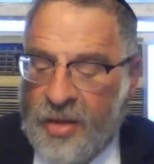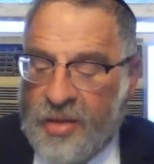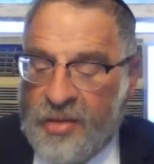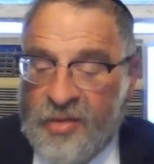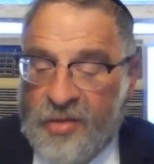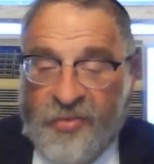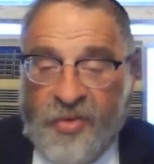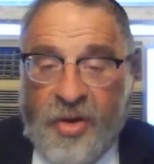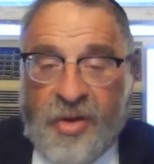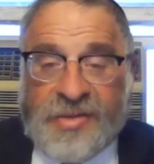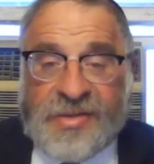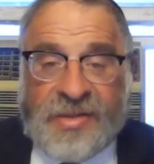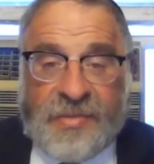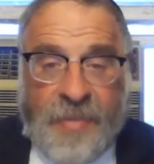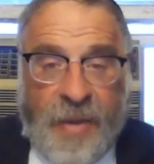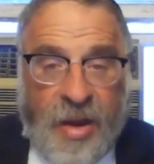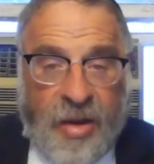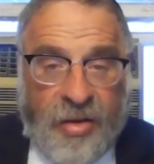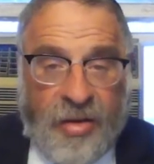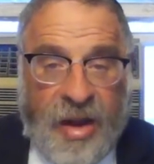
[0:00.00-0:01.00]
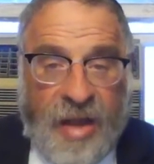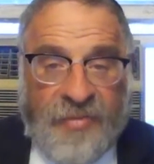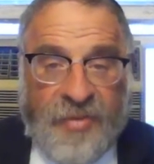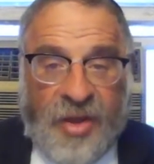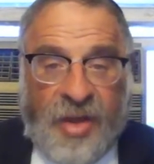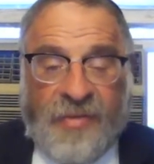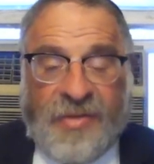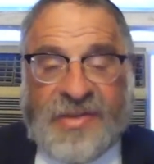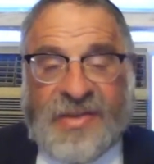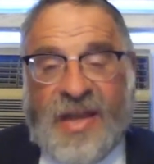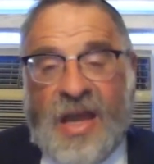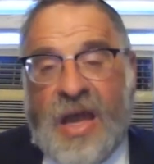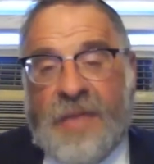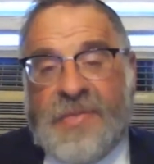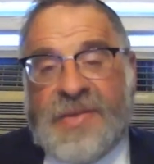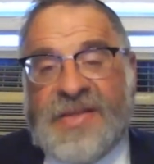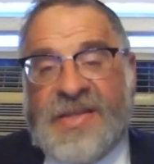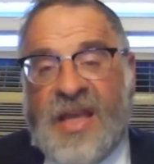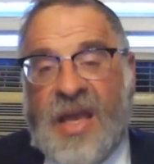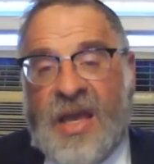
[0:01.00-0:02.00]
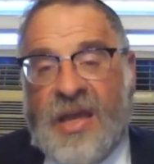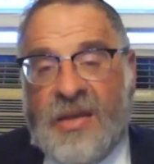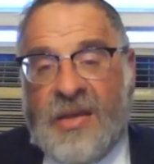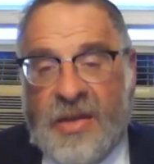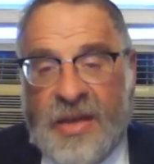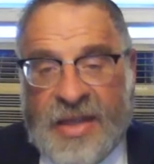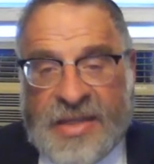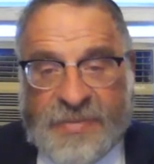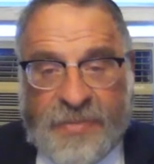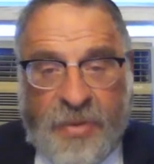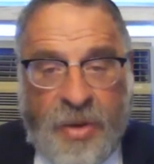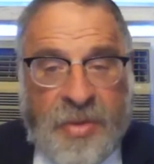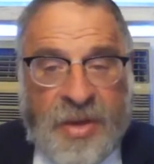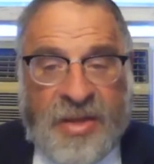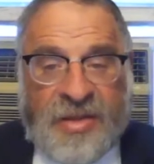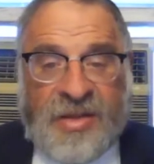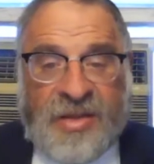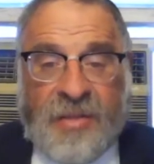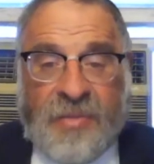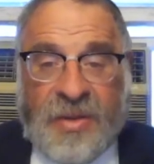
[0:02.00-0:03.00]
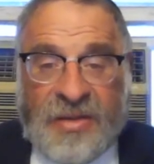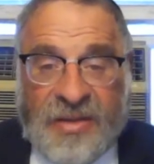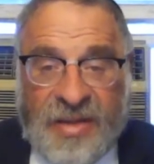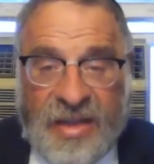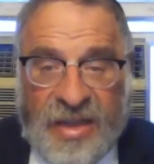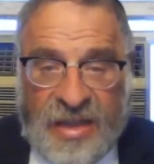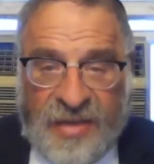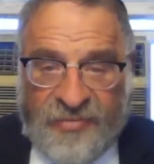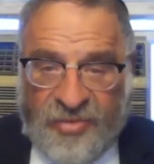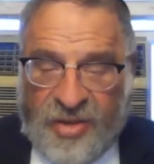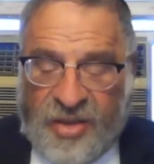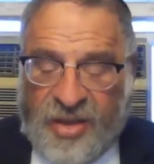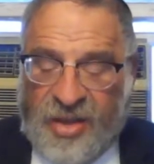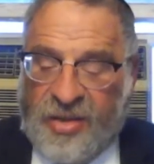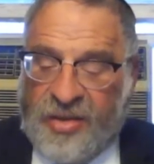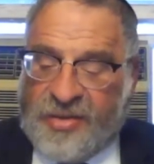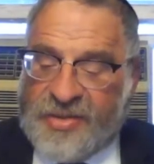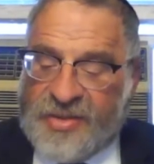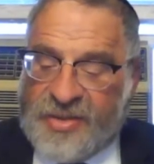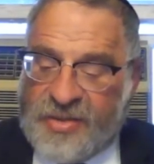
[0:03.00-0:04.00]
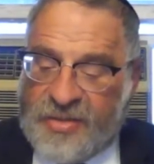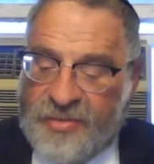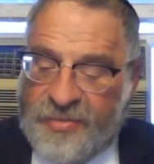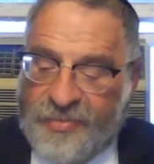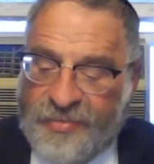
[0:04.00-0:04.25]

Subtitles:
The first paragraph, the Chafetz Chaim said, it's prohibited to believe Rechilas.